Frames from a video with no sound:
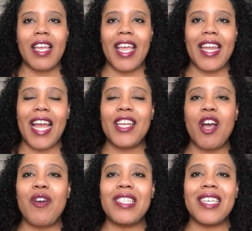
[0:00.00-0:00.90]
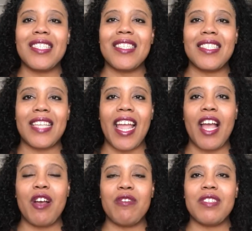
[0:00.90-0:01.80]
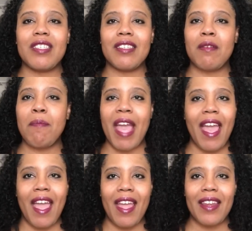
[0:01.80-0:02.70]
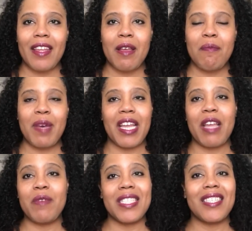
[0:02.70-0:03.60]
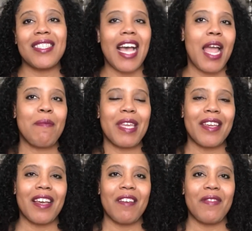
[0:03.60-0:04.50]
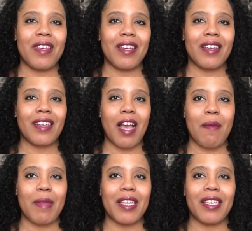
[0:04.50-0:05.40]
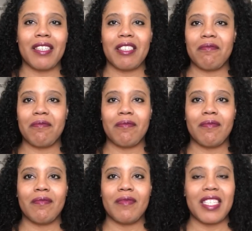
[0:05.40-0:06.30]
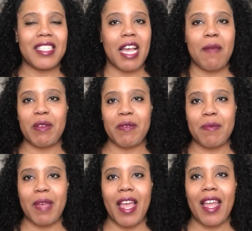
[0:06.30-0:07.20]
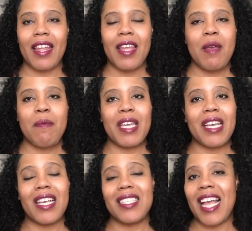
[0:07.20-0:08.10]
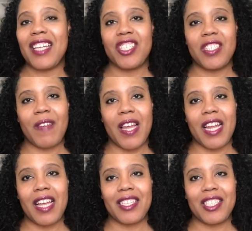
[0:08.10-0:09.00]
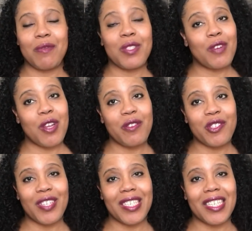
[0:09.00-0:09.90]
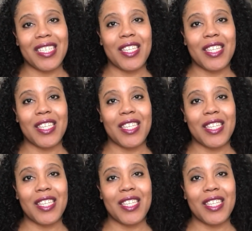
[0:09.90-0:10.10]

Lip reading: And I know it doesn't sound bad, but it was the timing of the comment. The timing was bad because I had just found out that she was growth restricted.